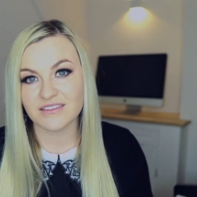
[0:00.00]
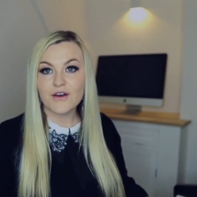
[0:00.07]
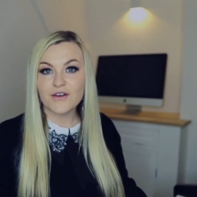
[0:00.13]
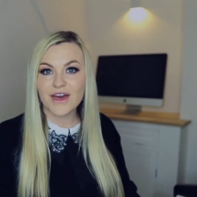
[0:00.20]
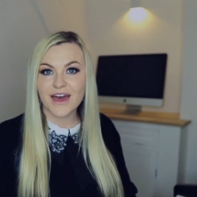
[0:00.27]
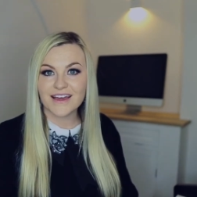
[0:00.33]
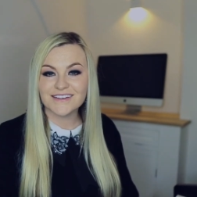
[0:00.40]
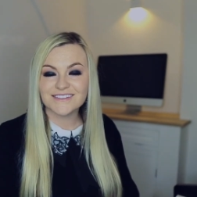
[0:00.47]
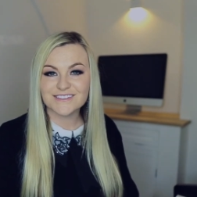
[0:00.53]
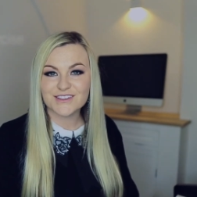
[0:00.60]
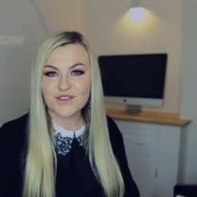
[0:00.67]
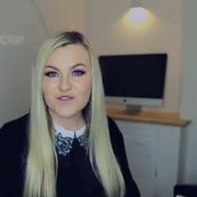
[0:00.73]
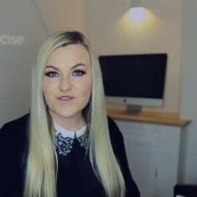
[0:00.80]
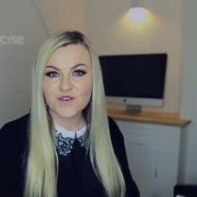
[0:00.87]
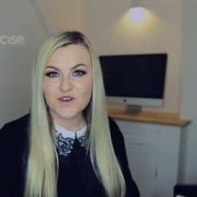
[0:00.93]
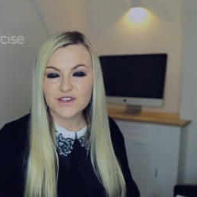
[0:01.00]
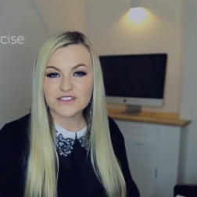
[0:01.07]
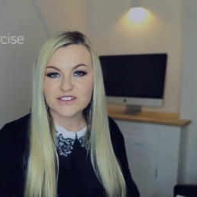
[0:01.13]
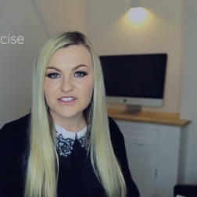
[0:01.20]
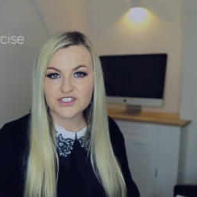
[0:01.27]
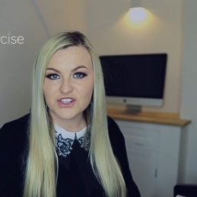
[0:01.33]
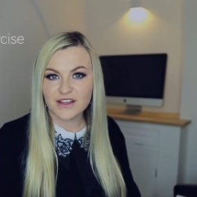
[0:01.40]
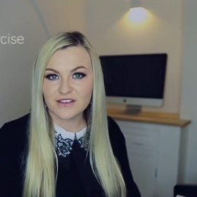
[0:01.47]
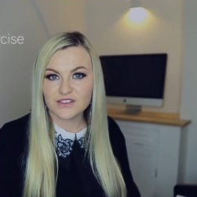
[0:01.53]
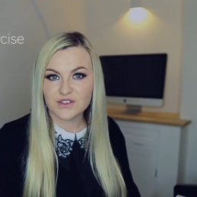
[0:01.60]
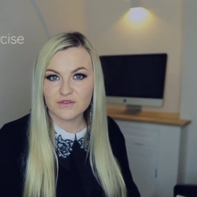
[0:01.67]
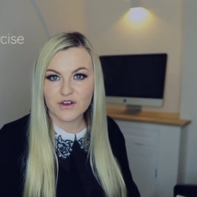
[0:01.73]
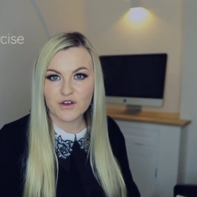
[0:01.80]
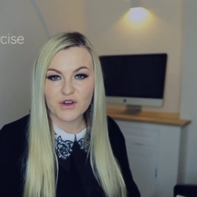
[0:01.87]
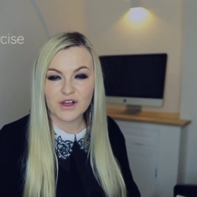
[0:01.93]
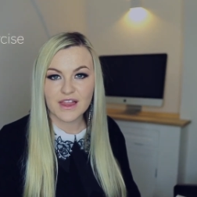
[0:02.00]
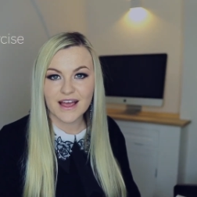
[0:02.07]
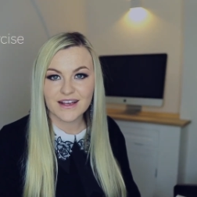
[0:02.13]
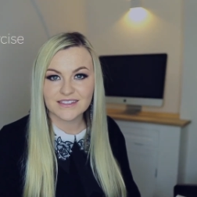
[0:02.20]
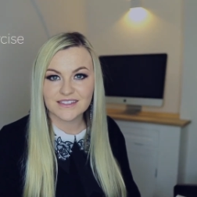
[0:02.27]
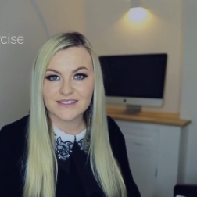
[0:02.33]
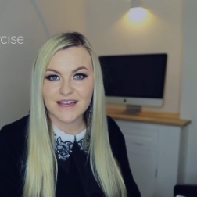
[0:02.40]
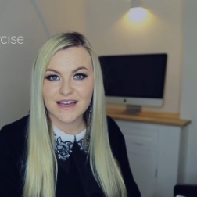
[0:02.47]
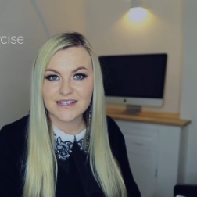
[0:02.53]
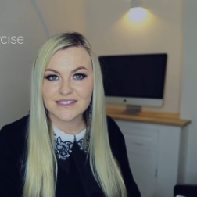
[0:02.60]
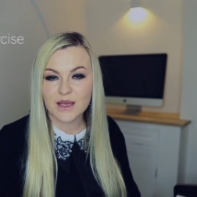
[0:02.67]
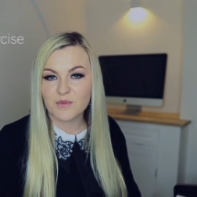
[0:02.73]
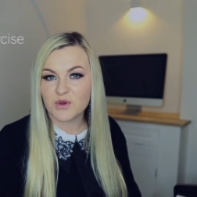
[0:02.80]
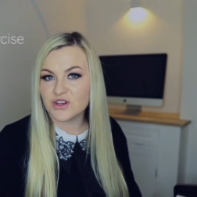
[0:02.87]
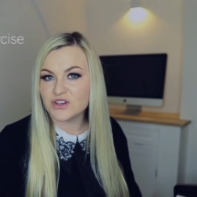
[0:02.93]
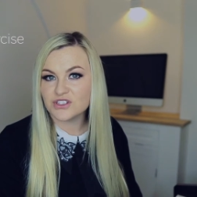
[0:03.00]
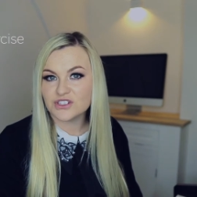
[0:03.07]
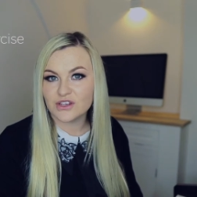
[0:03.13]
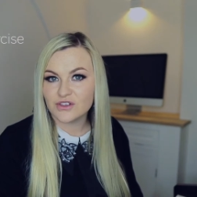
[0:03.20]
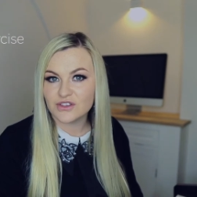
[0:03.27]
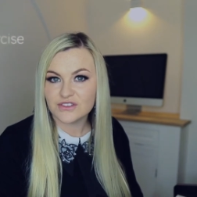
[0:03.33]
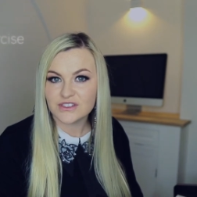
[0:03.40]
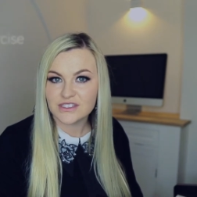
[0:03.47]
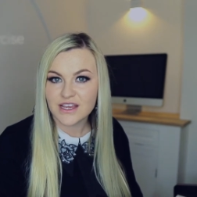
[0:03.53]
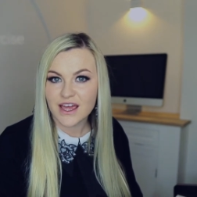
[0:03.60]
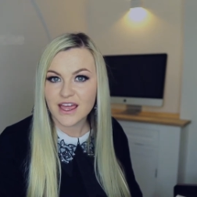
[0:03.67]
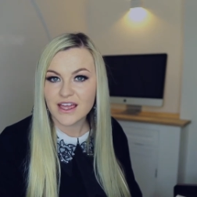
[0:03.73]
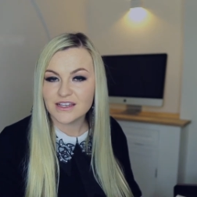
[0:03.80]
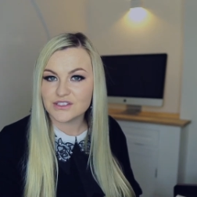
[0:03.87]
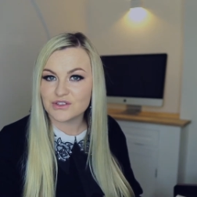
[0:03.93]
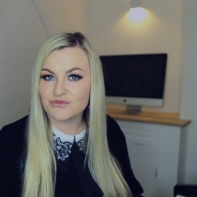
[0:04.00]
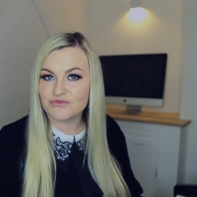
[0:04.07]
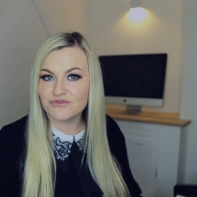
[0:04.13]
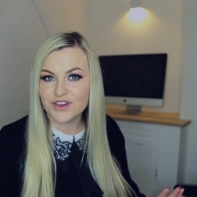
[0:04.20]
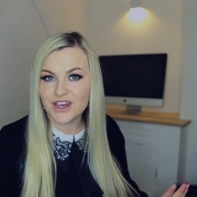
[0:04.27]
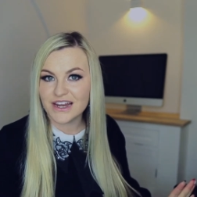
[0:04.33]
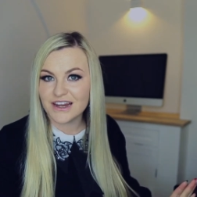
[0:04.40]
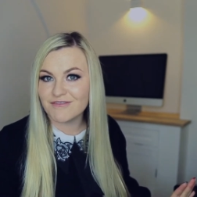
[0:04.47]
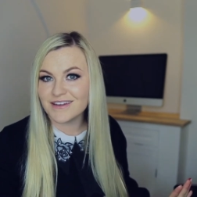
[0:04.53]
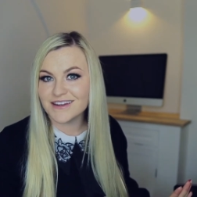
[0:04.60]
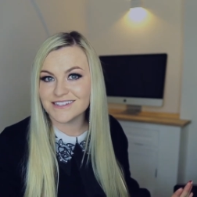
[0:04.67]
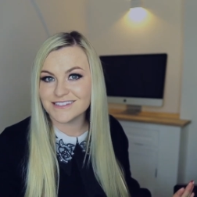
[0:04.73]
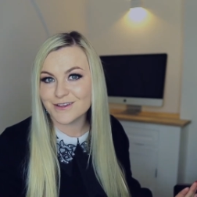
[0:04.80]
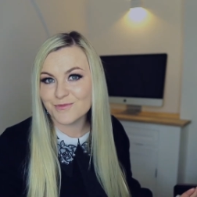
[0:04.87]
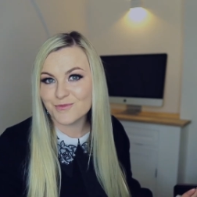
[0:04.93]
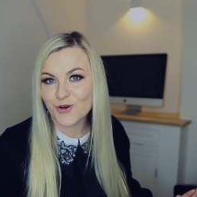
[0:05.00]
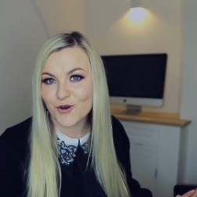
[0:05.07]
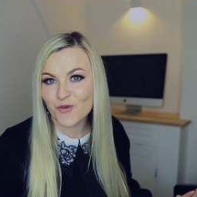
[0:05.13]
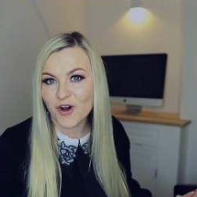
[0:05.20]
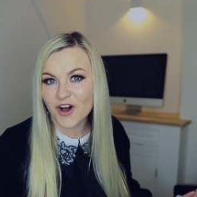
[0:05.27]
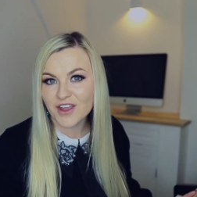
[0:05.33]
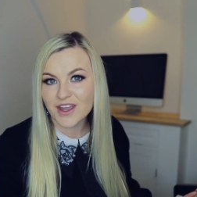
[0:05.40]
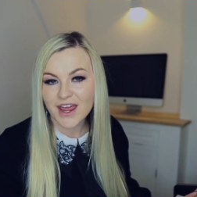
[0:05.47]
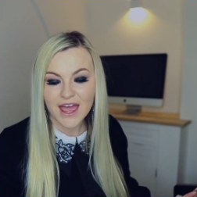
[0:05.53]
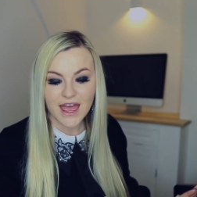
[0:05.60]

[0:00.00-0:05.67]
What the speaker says: Okay, so the first gentle vocal exercise I'm going to show you today is a really simple one.